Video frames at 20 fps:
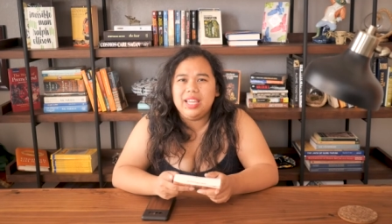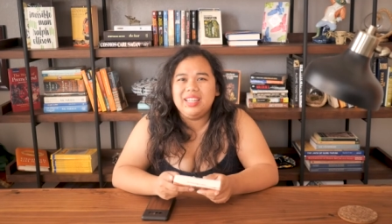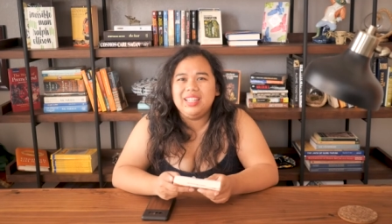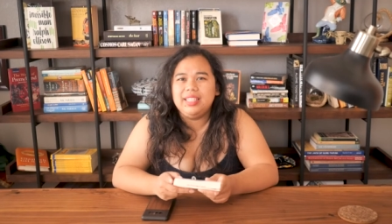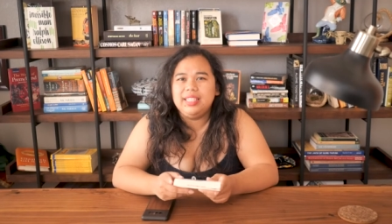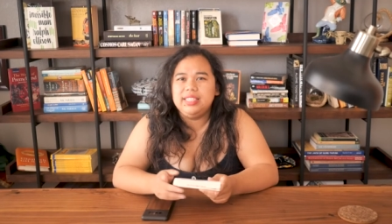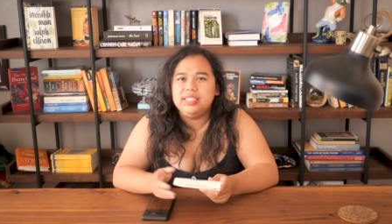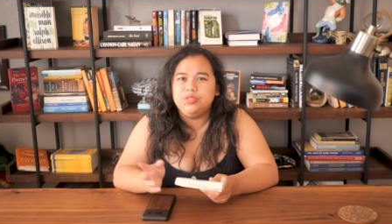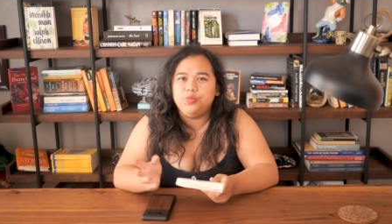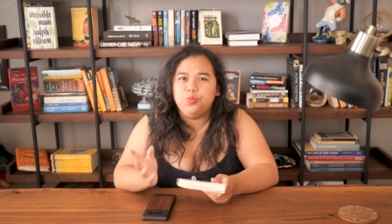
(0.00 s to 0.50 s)
and
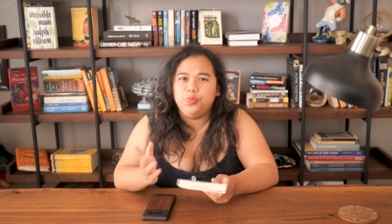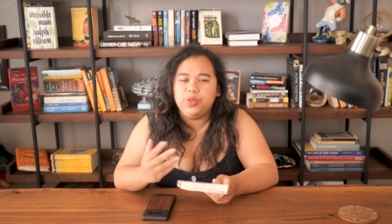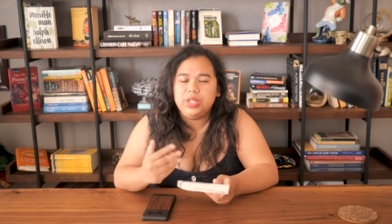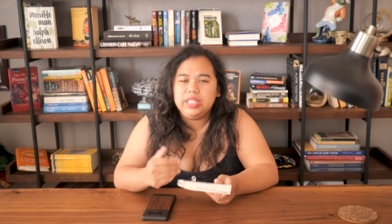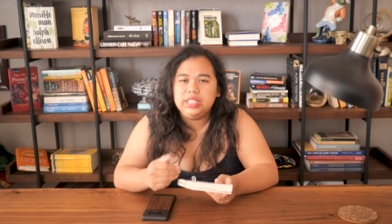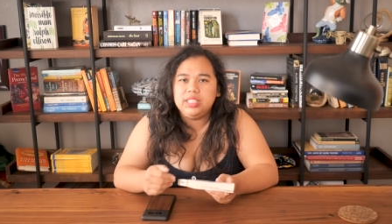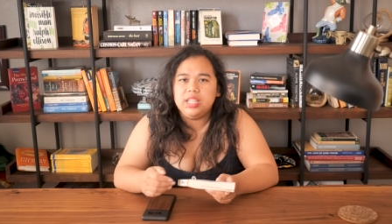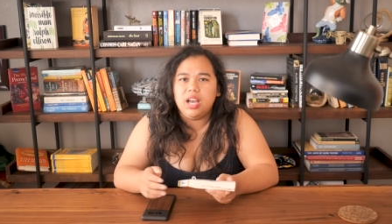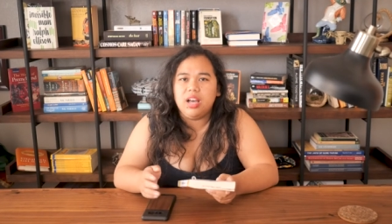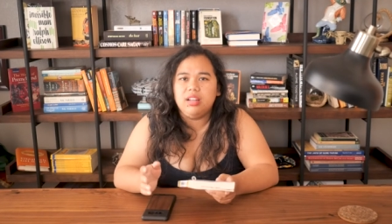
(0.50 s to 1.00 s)
he's
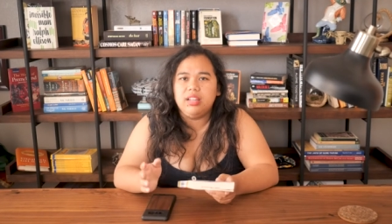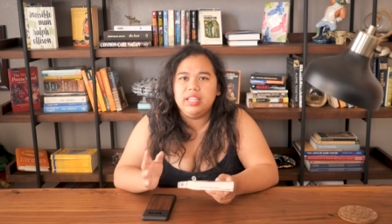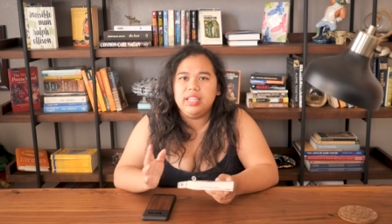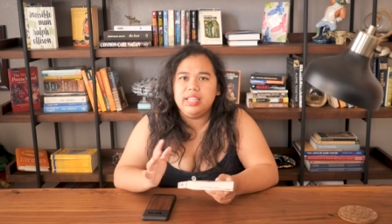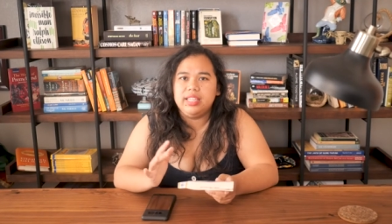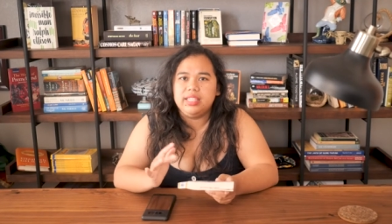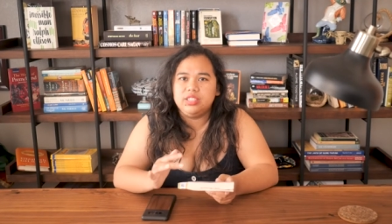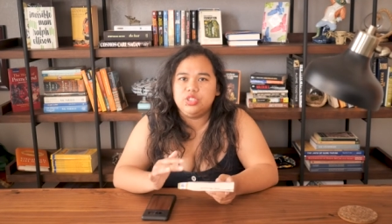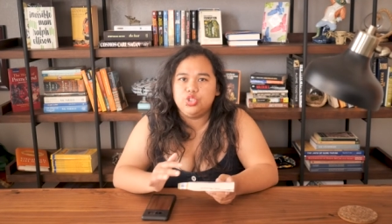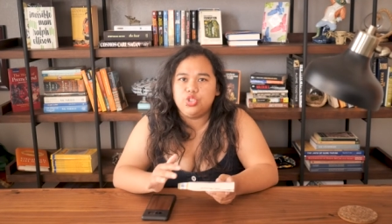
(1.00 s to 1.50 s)
retelling
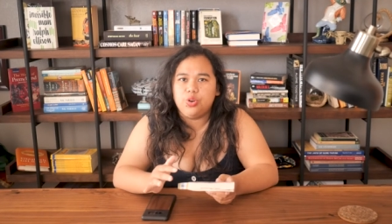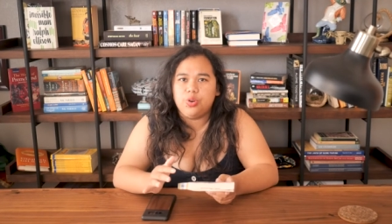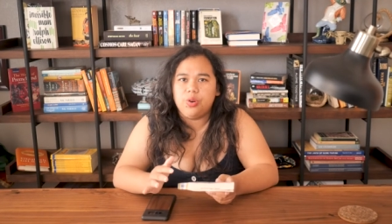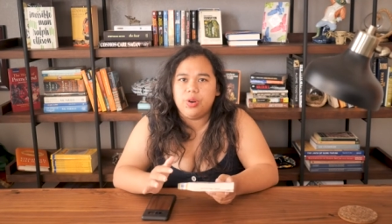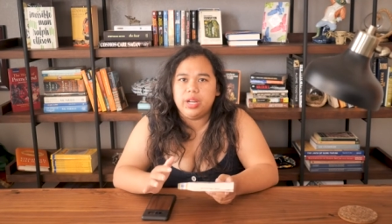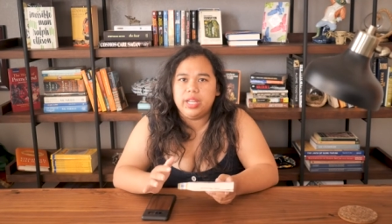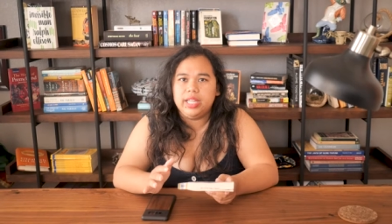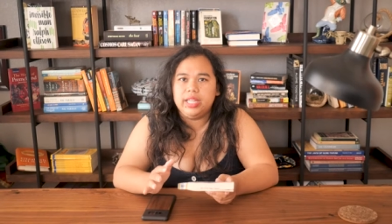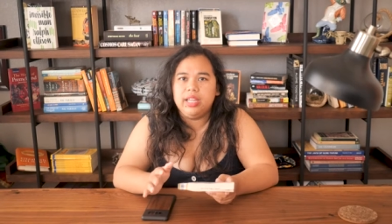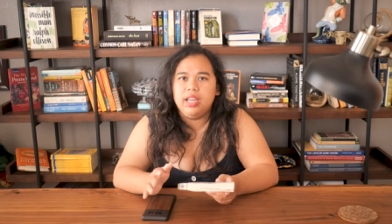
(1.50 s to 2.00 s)
his
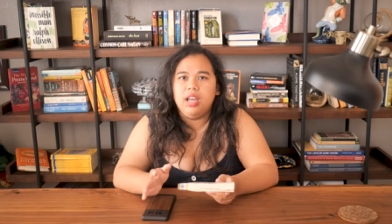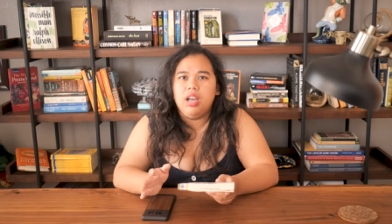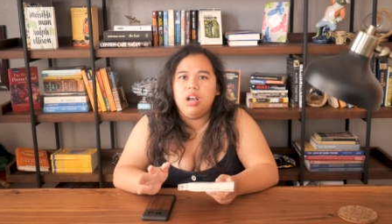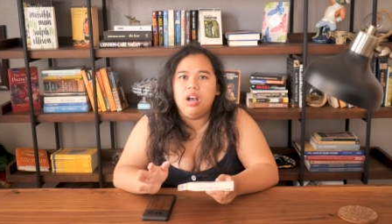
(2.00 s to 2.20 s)
story